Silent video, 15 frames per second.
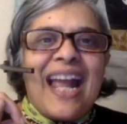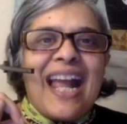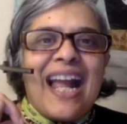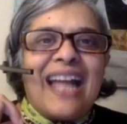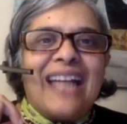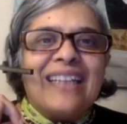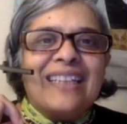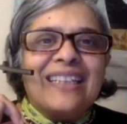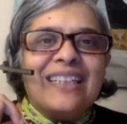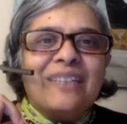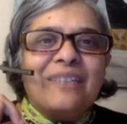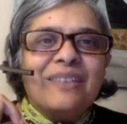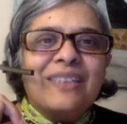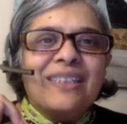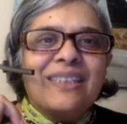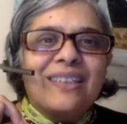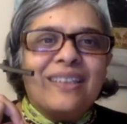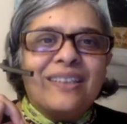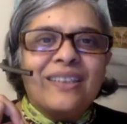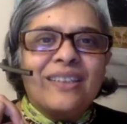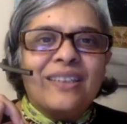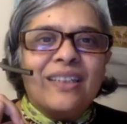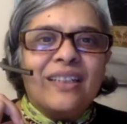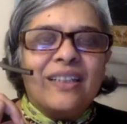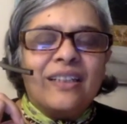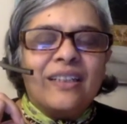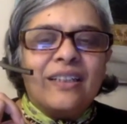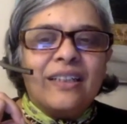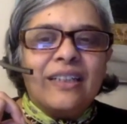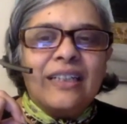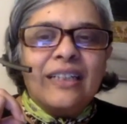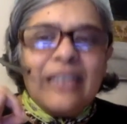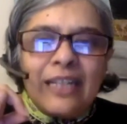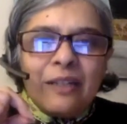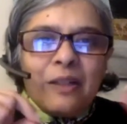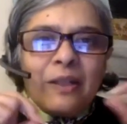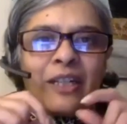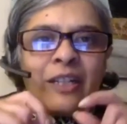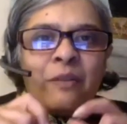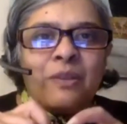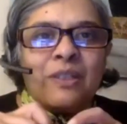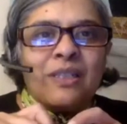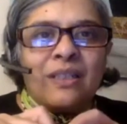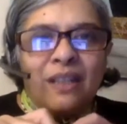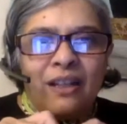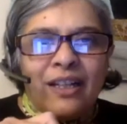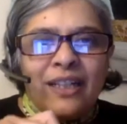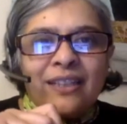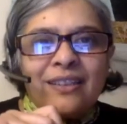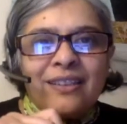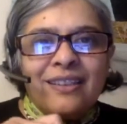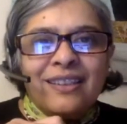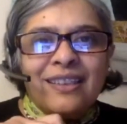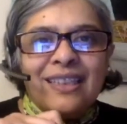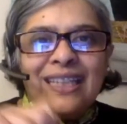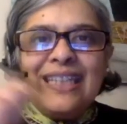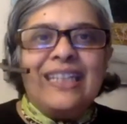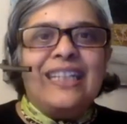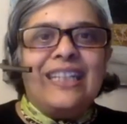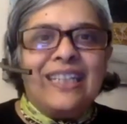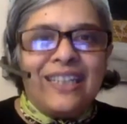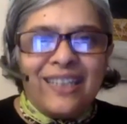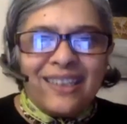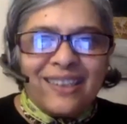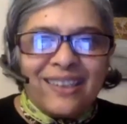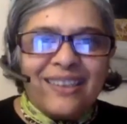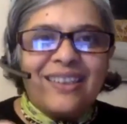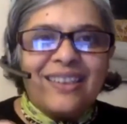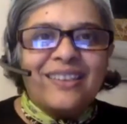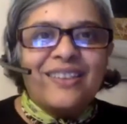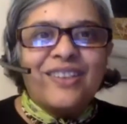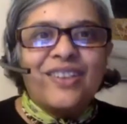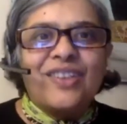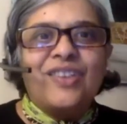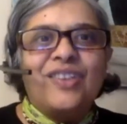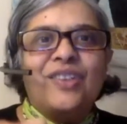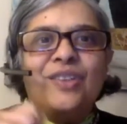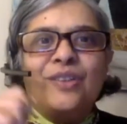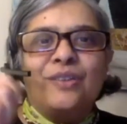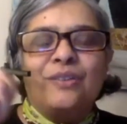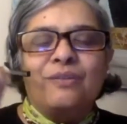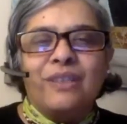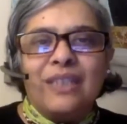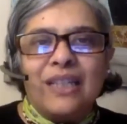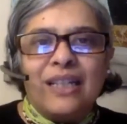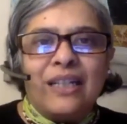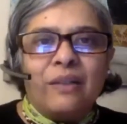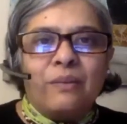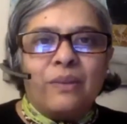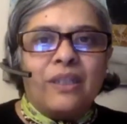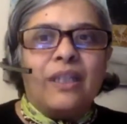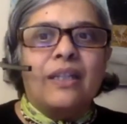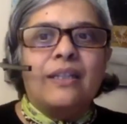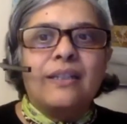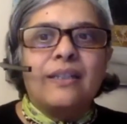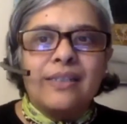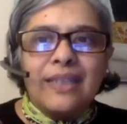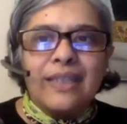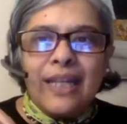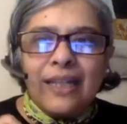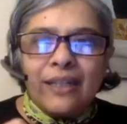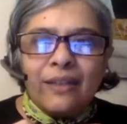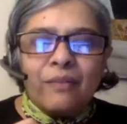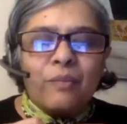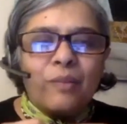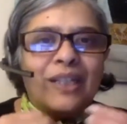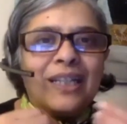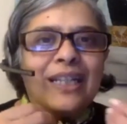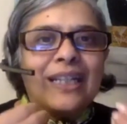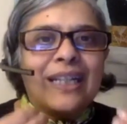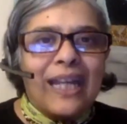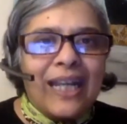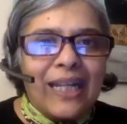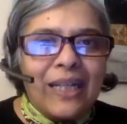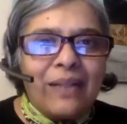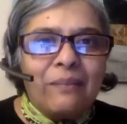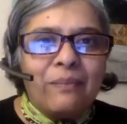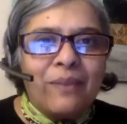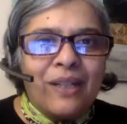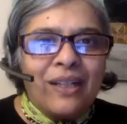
And it was it was like the key to dealing with it, because then when it came